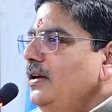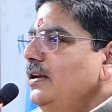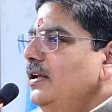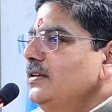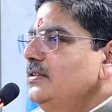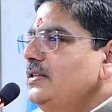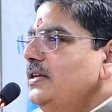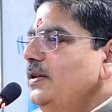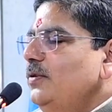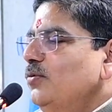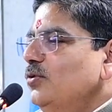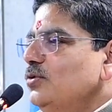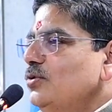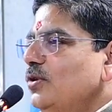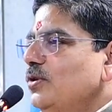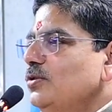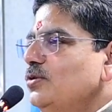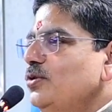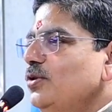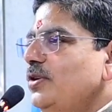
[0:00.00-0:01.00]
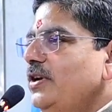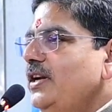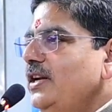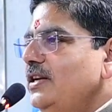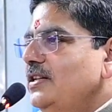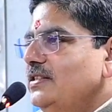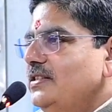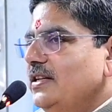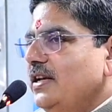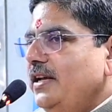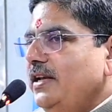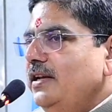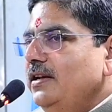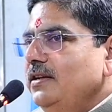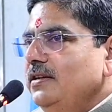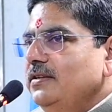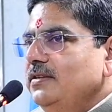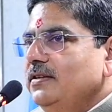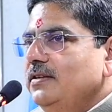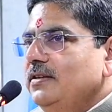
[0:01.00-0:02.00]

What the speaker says: industry was also redesigned